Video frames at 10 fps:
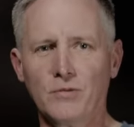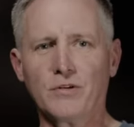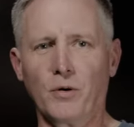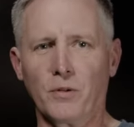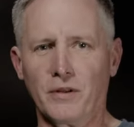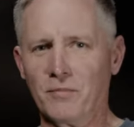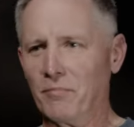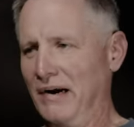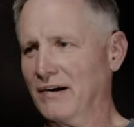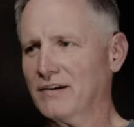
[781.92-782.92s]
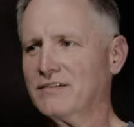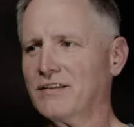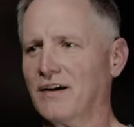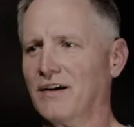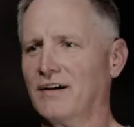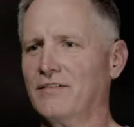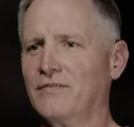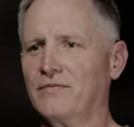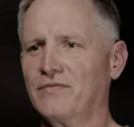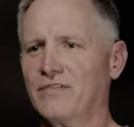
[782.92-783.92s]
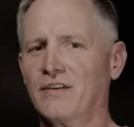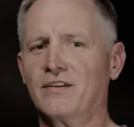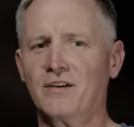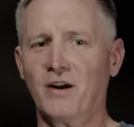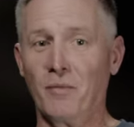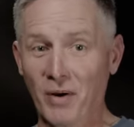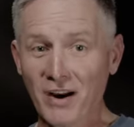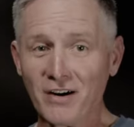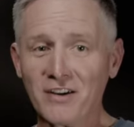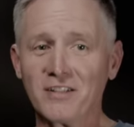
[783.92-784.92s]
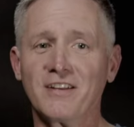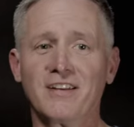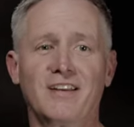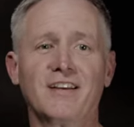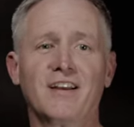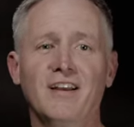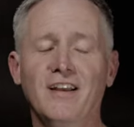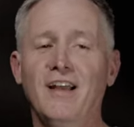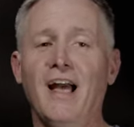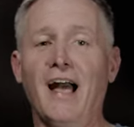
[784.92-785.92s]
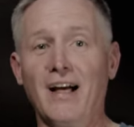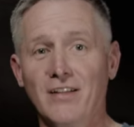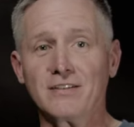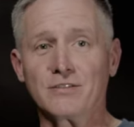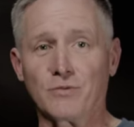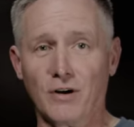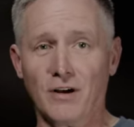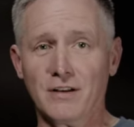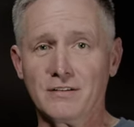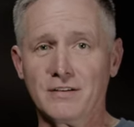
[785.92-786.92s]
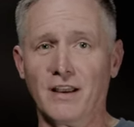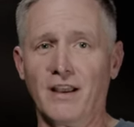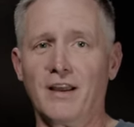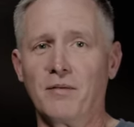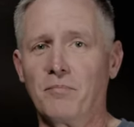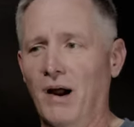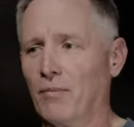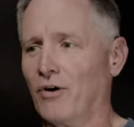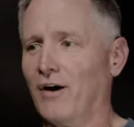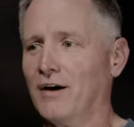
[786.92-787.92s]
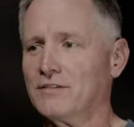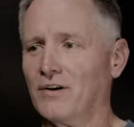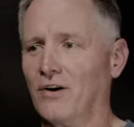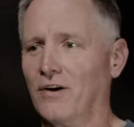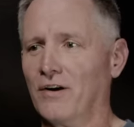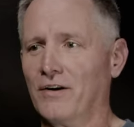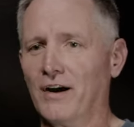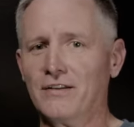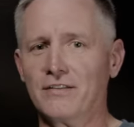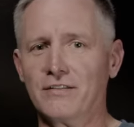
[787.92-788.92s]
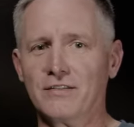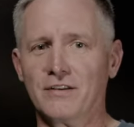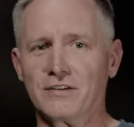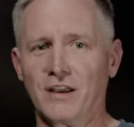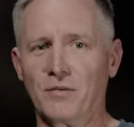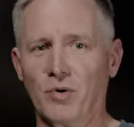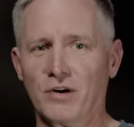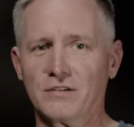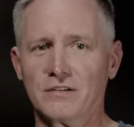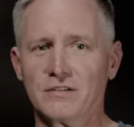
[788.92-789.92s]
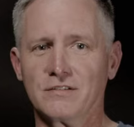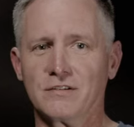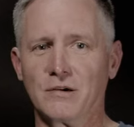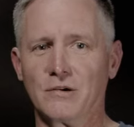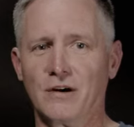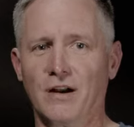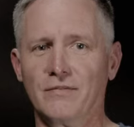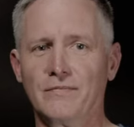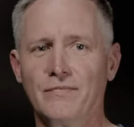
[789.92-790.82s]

totally embarrassed. Uh, apparently, Alex Ross and Bob Ross are not the same person. So, uh,